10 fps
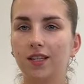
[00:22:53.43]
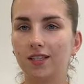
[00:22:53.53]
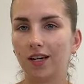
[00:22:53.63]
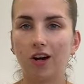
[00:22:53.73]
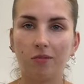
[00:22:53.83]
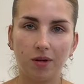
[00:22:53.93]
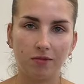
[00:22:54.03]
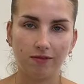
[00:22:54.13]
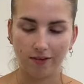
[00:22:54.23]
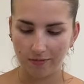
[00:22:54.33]
these, I can't remember
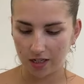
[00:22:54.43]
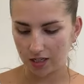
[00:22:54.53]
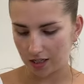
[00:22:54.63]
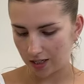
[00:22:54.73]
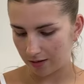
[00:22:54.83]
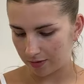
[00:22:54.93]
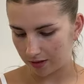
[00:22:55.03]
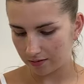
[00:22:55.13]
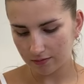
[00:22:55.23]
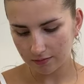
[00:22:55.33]
if I've mentioned it yet,
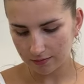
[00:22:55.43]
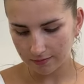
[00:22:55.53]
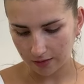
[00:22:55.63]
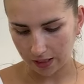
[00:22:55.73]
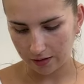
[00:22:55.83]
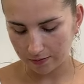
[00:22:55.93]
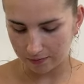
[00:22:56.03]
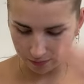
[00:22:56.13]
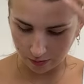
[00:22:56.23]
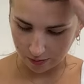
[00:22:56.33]
but like
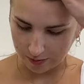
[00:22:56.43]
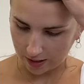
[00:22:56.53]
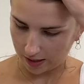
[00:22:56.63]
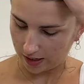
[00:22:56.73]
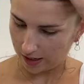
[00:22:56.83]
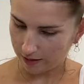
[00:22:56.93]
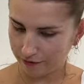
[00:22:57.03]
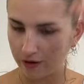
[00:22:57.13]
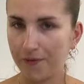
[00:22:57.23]
probably I have.